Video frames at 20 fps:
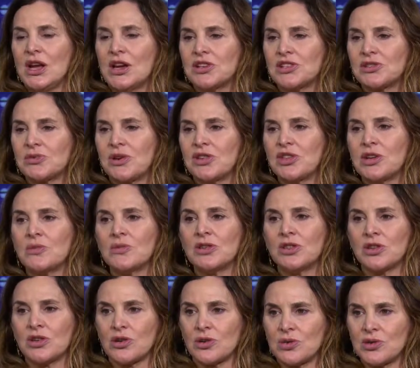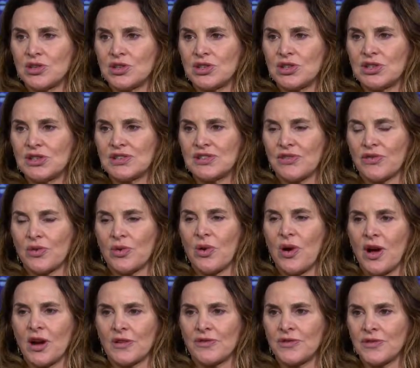So I think with the Christians of
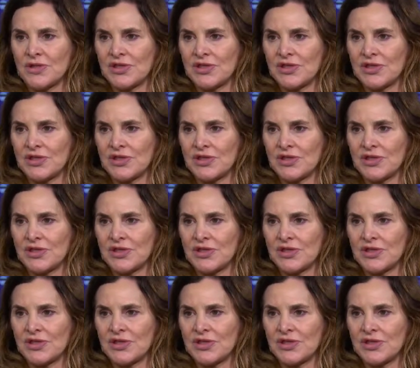Iraq, for